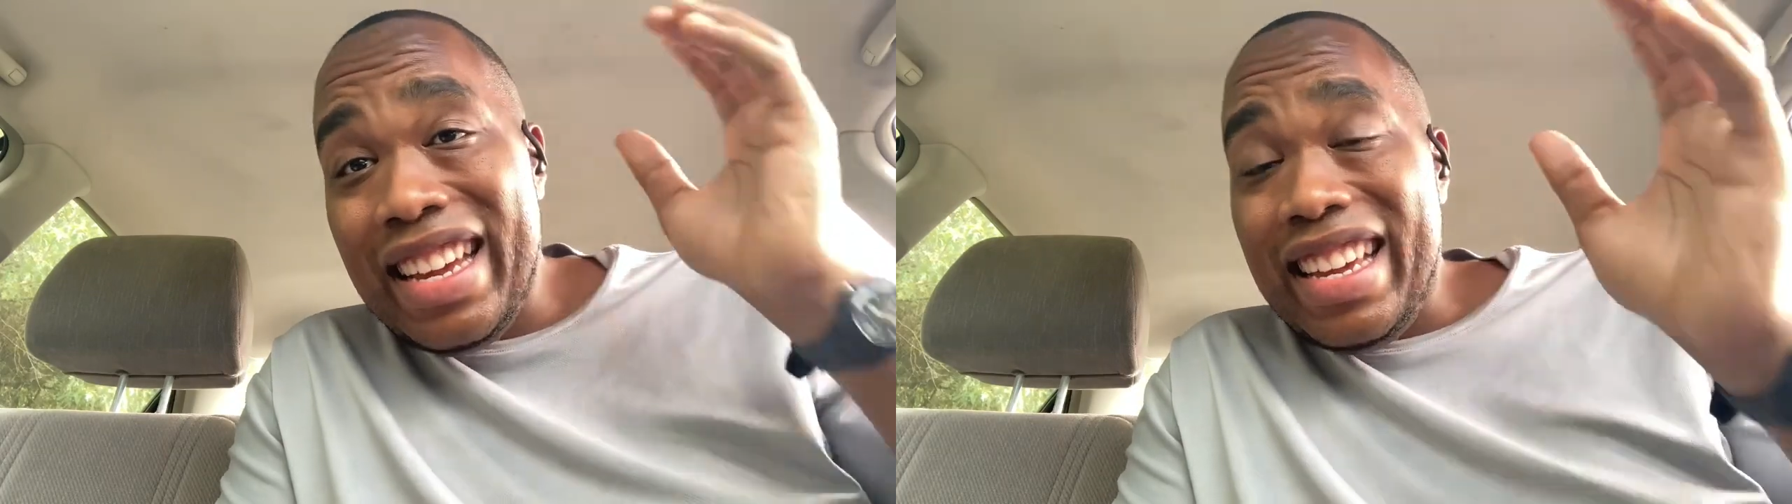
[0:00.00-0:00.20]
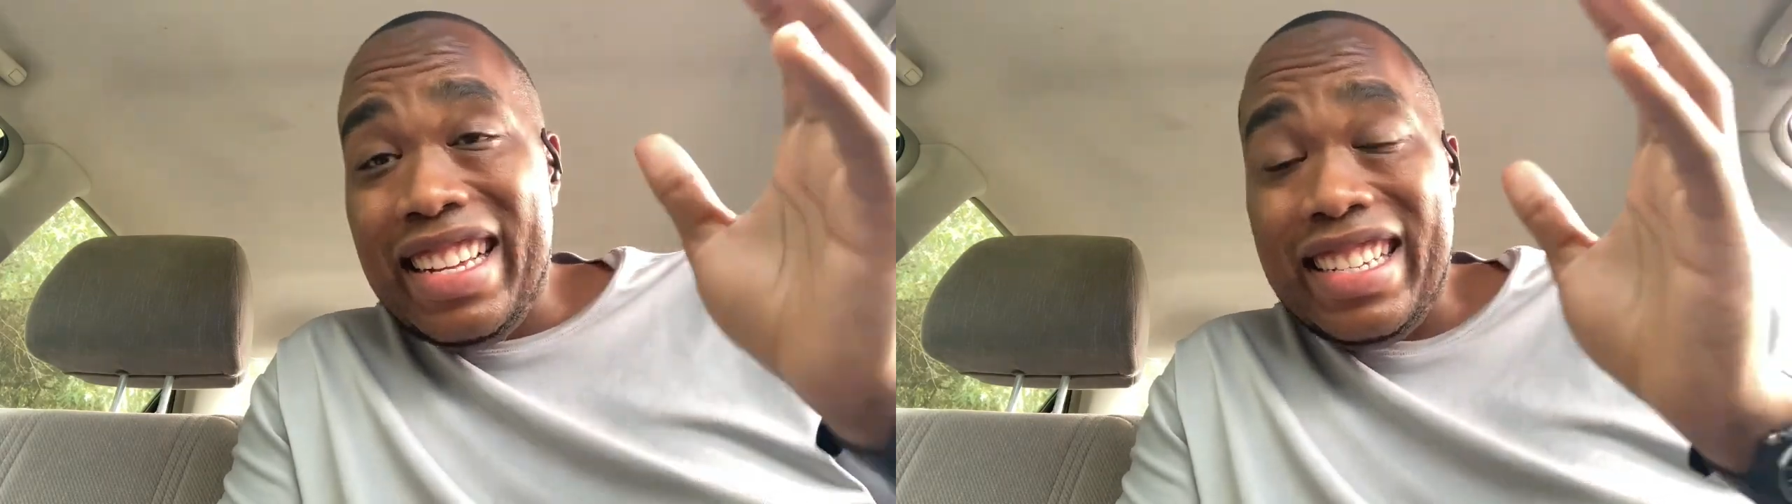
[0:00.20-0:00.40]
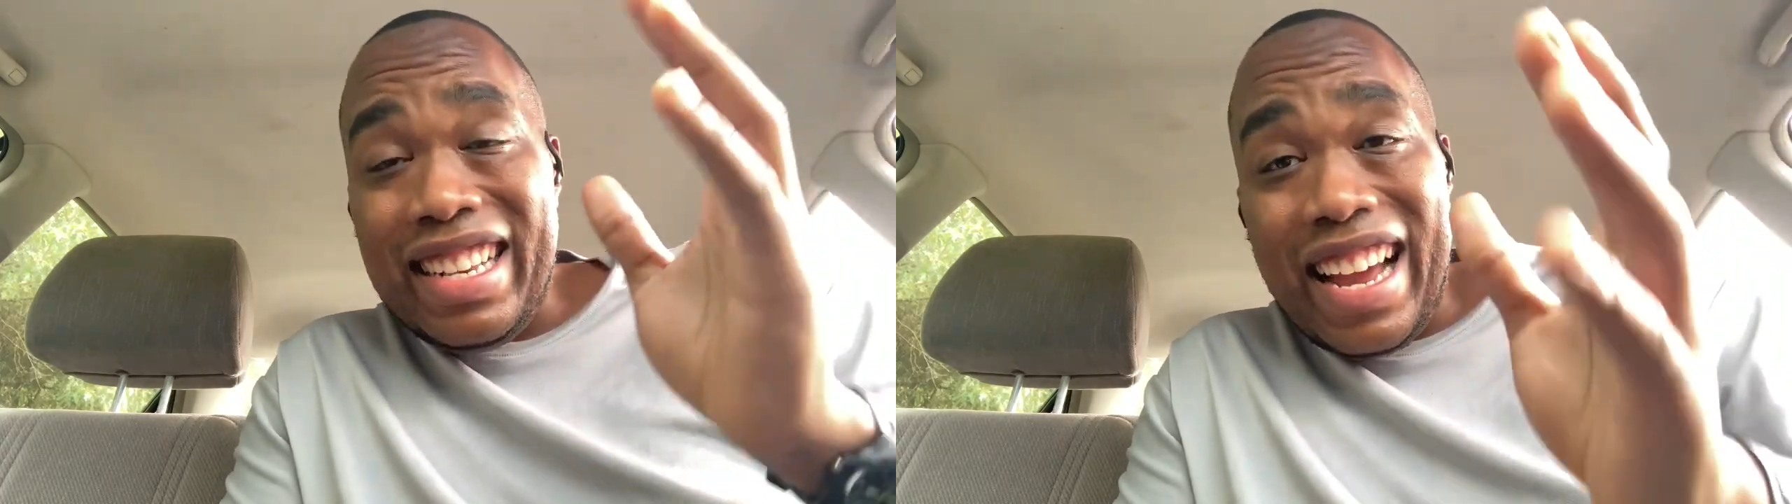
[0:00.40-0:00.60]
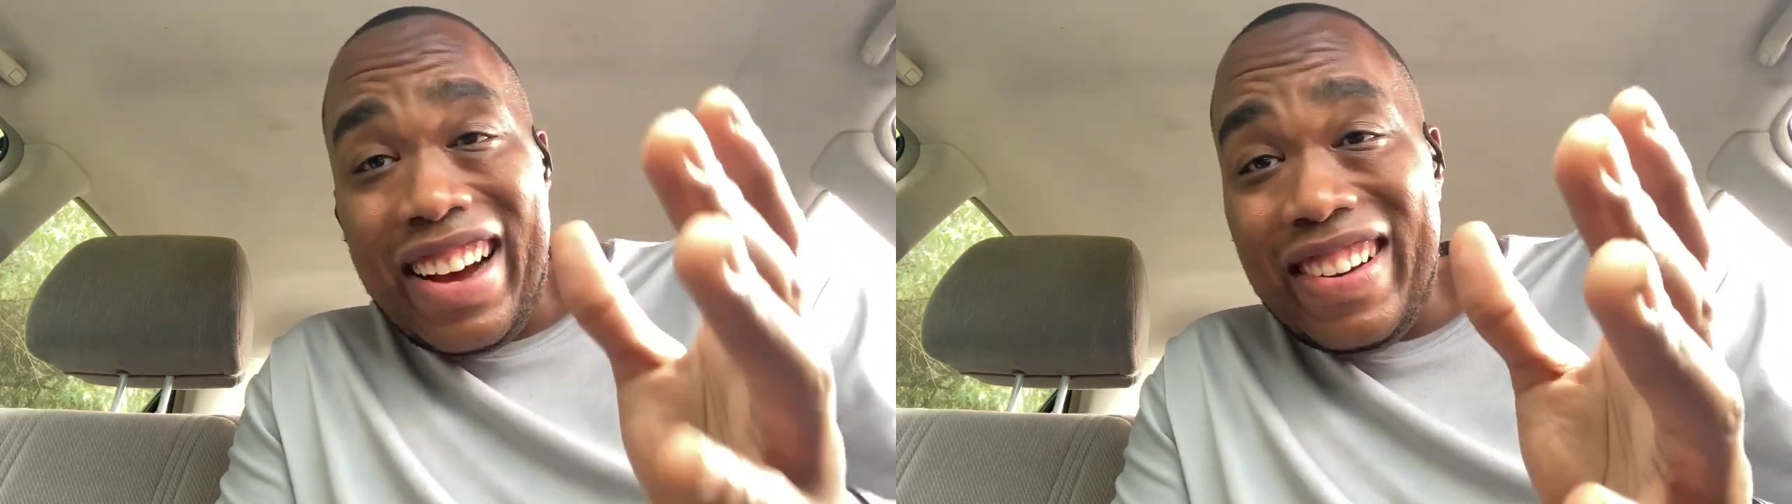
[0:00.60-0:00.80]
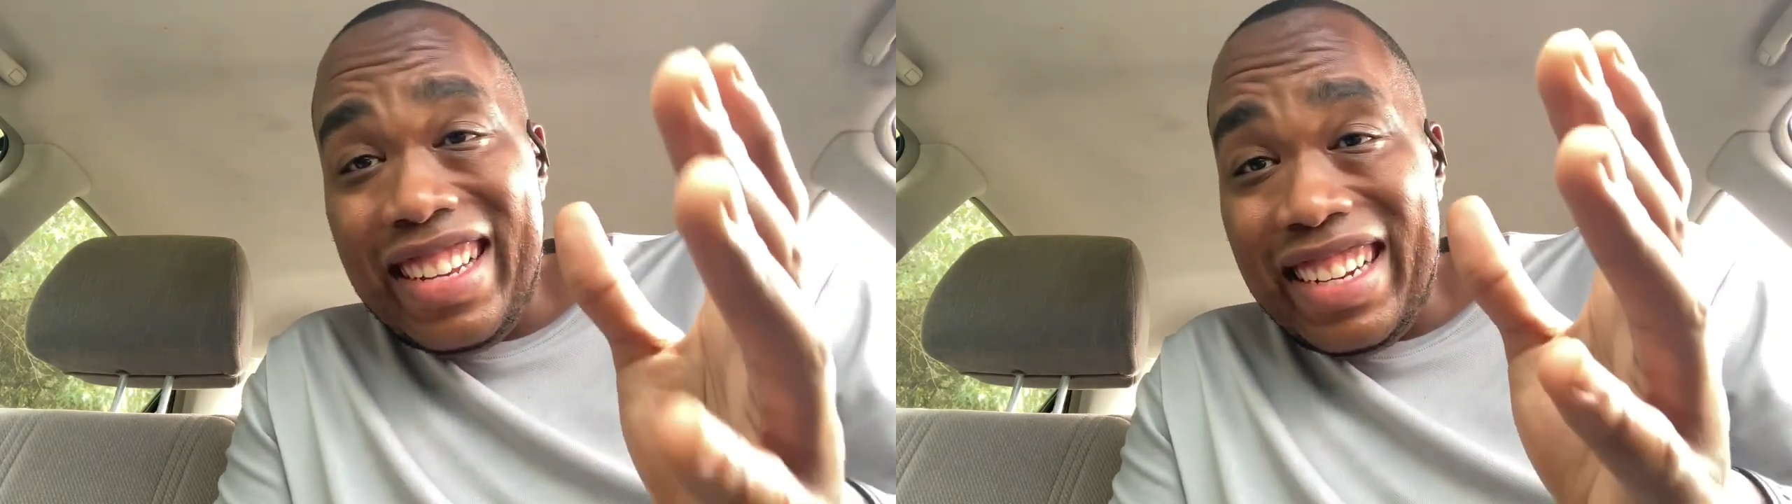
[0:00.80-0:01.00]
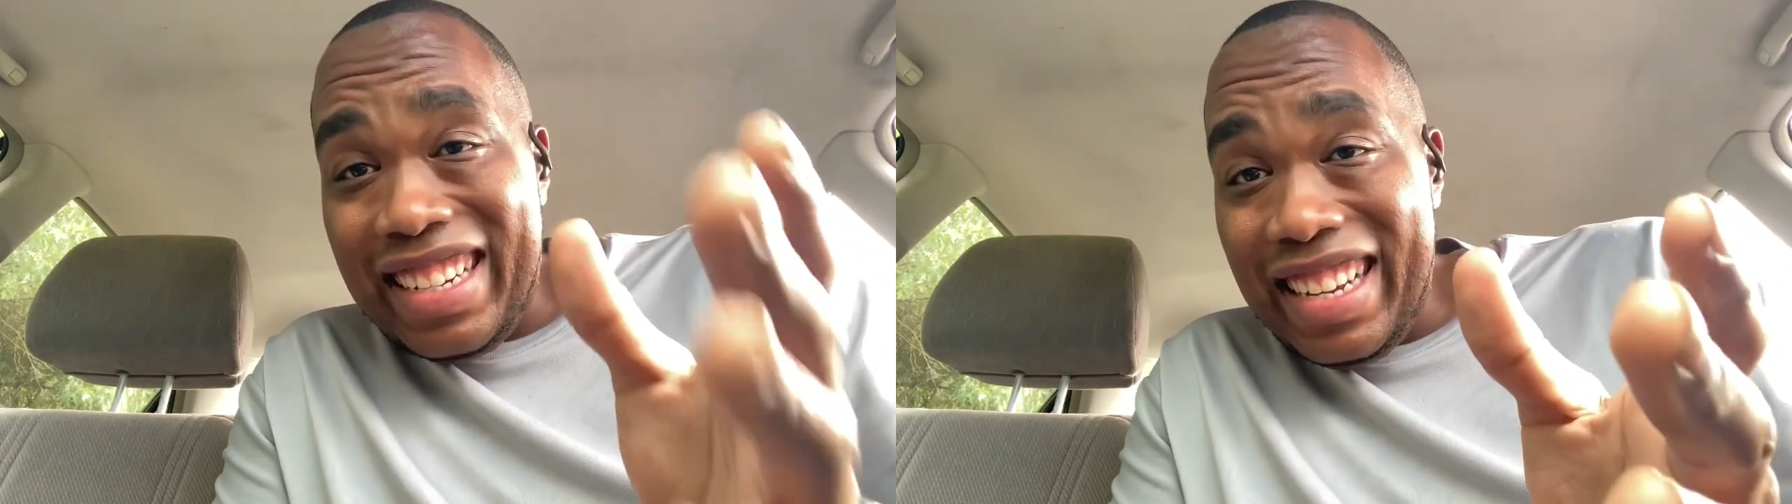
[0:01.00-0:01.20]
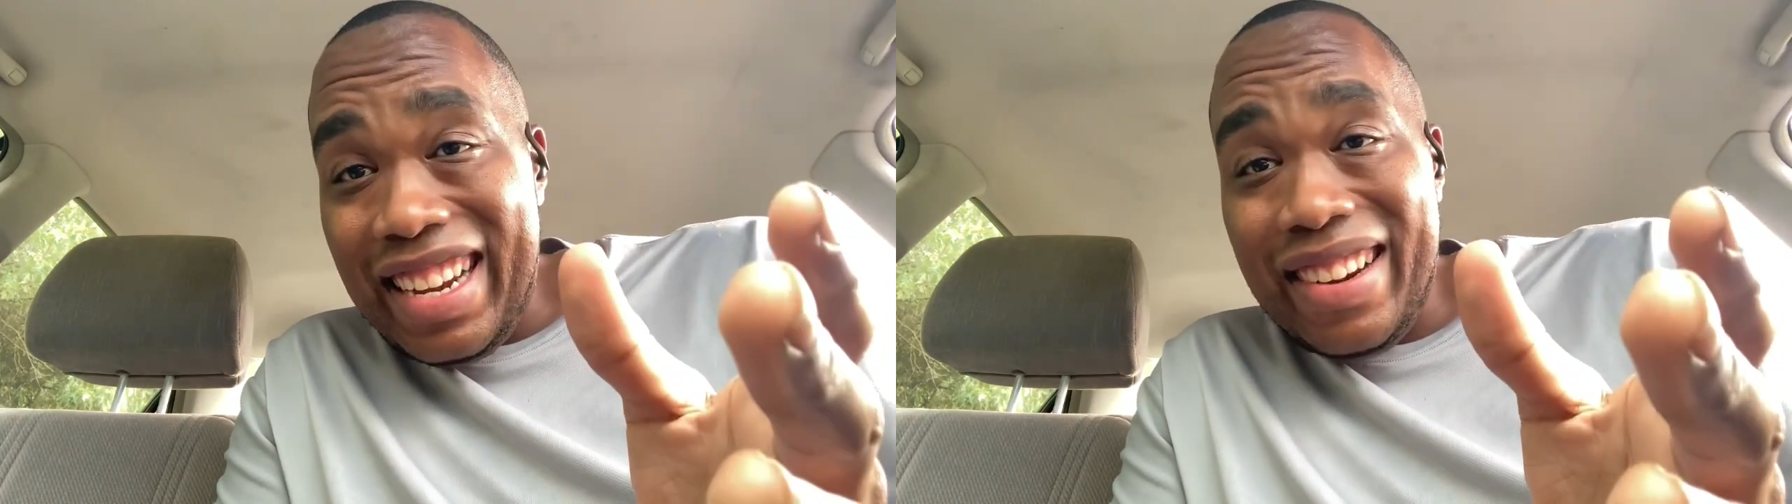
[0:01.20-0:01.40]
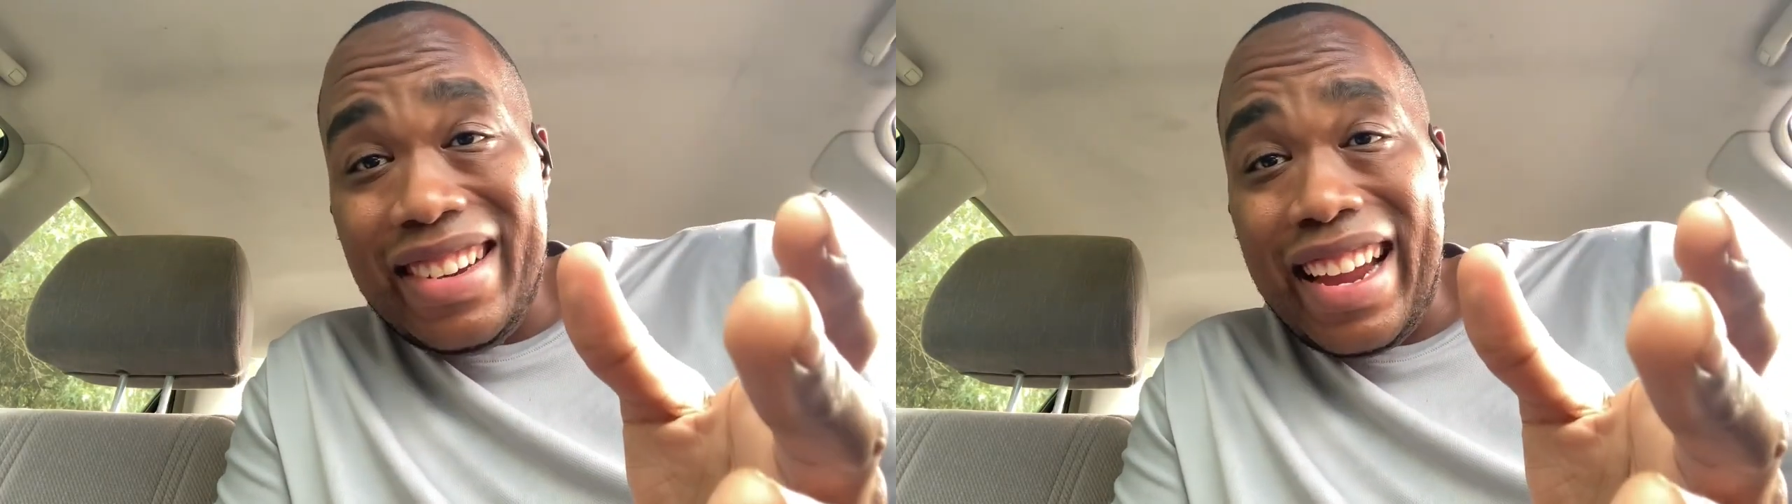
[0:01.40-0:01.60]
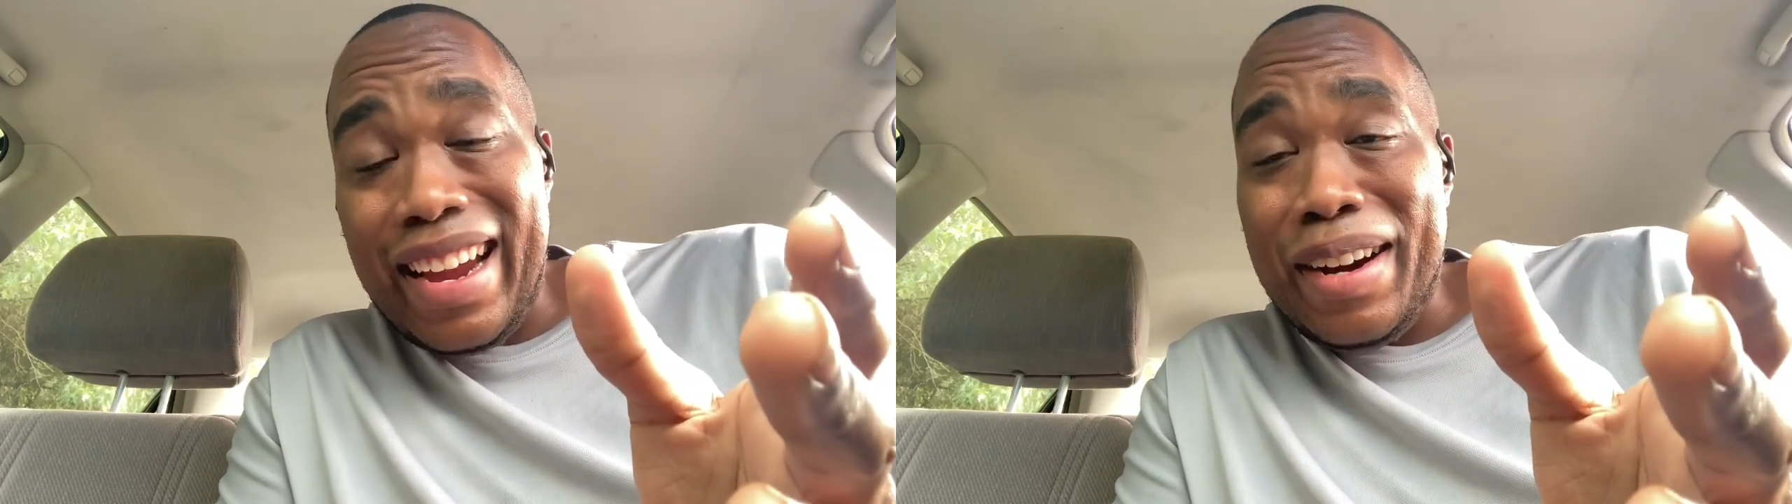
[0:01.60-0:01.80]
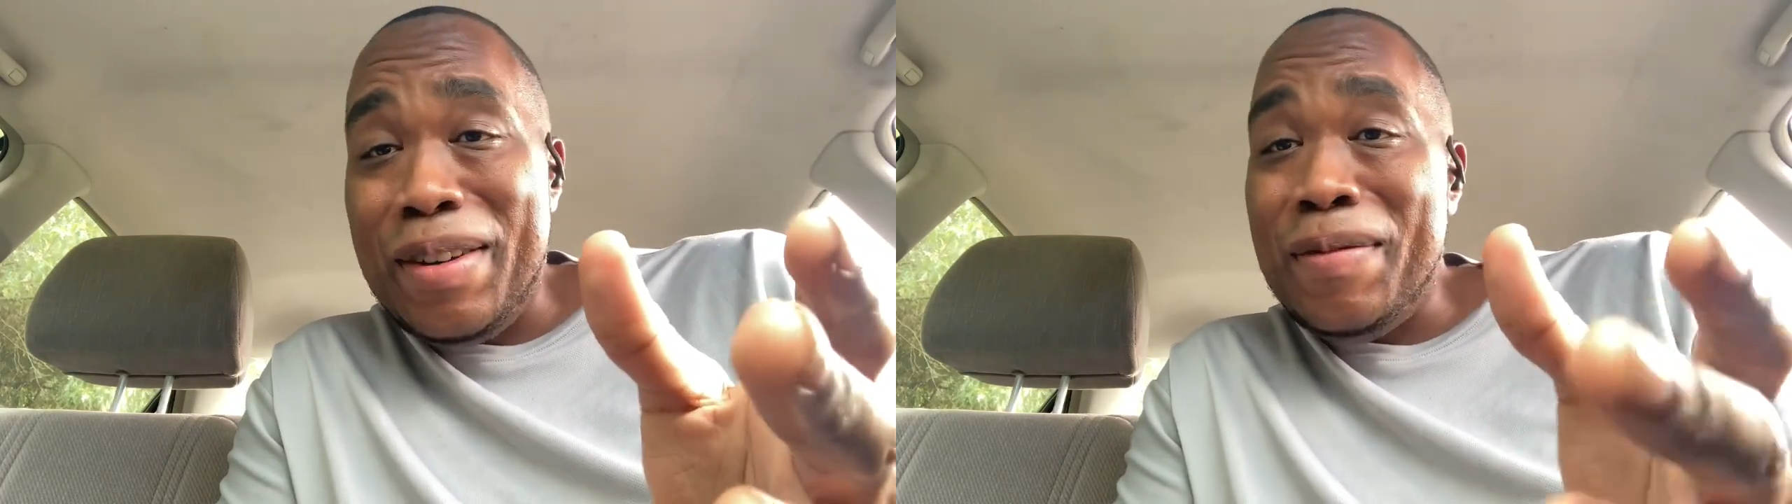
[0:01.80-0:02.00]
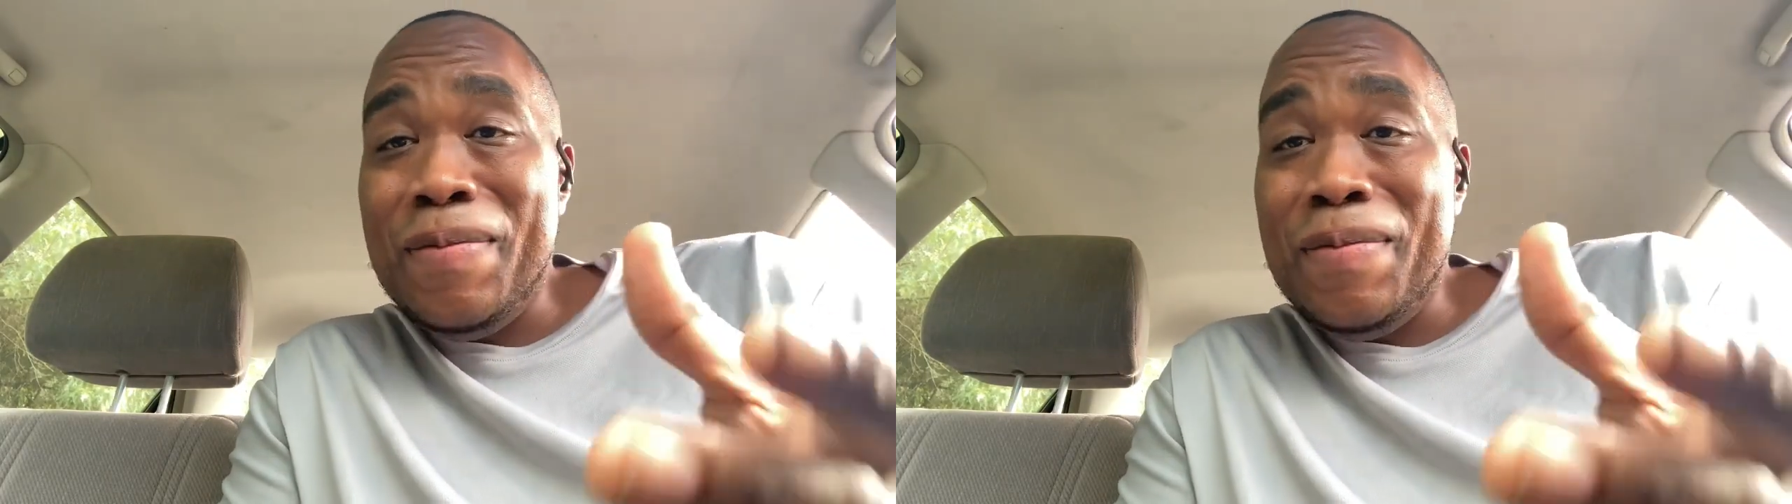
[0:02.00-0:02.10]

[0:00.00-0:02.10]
It's loud and clear now.